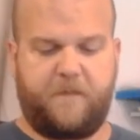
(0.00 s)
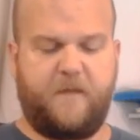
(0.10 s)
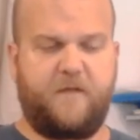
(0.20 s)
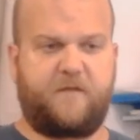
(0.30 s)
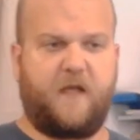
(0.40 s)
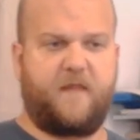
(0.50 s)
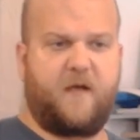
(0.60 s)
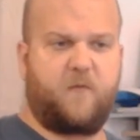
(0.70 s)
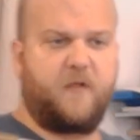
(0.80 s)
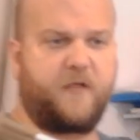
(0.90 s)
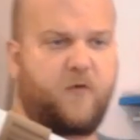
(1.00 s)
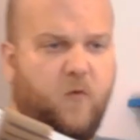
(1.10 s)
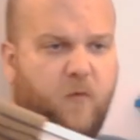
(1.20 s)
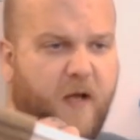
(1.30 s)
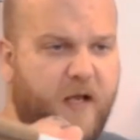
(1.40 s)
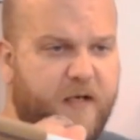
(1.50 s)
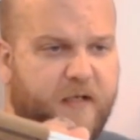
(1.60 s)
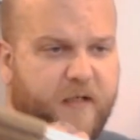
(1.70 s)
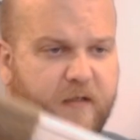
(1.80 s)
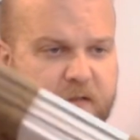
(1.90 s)
It's got that really cool
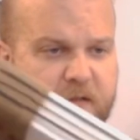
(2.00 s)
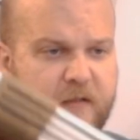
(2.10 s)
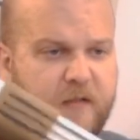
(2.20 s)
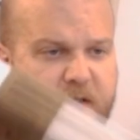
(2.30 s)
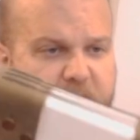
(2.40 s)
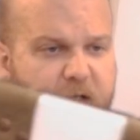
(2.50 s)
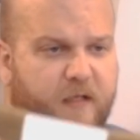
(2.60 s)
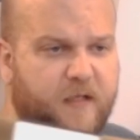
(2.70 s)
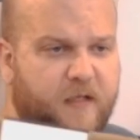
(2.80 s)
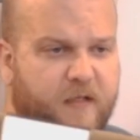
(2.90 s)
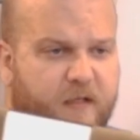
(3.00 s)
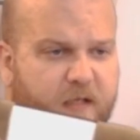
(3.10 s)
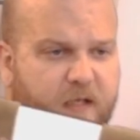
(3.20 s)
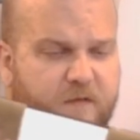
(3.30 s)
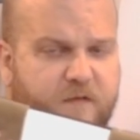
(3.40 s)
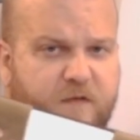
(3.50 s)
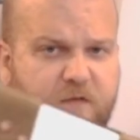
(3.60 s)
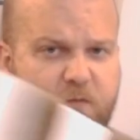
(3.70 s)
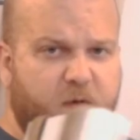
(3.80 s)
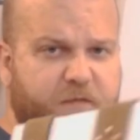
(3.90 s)
binding. It's
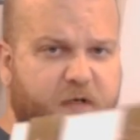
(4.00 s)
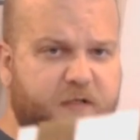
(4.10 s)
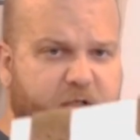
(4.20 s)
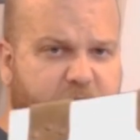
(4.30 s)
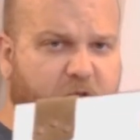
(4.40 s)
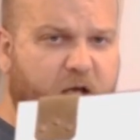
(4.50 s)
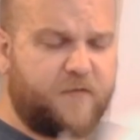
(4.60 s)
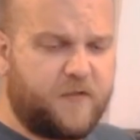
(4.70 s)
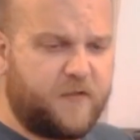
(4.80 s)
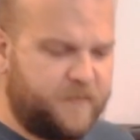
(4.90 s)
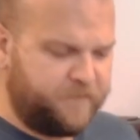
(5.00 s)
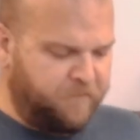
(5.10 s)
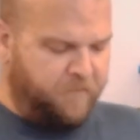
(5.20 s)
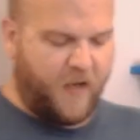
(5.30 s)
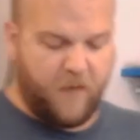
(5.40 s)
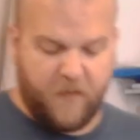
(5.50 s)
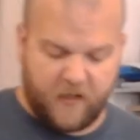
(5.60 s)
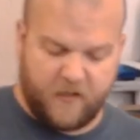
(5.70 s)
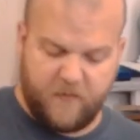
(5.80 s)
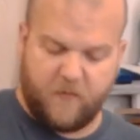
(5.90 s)
just riveted to the cover. I'm not
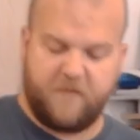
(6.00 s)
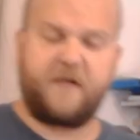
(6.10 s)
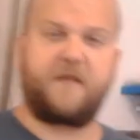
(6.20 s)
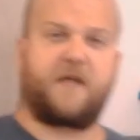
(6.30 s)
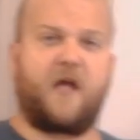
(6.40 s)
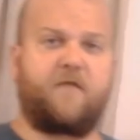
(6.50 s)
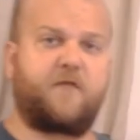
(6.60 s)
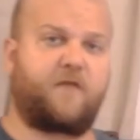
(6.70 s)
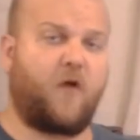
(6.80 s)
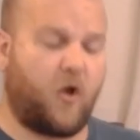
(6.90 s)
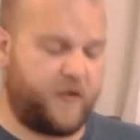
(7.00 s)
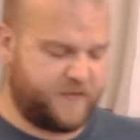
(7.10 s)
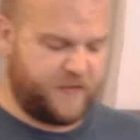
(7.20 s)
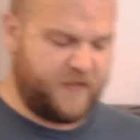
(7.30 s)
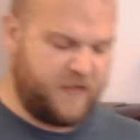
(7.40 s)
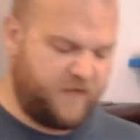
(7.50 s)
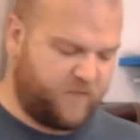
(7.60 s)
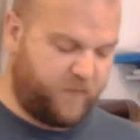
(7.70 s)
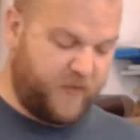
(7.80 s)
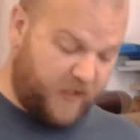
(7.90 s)
going to be riveting the covers onto these
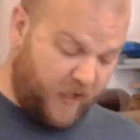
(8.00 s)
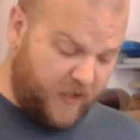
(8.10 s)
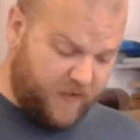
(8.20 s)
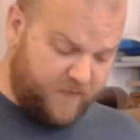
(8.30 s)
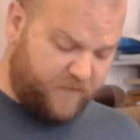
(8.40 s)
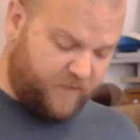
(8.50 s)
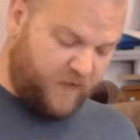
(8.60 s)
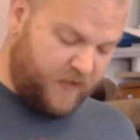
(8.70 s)
because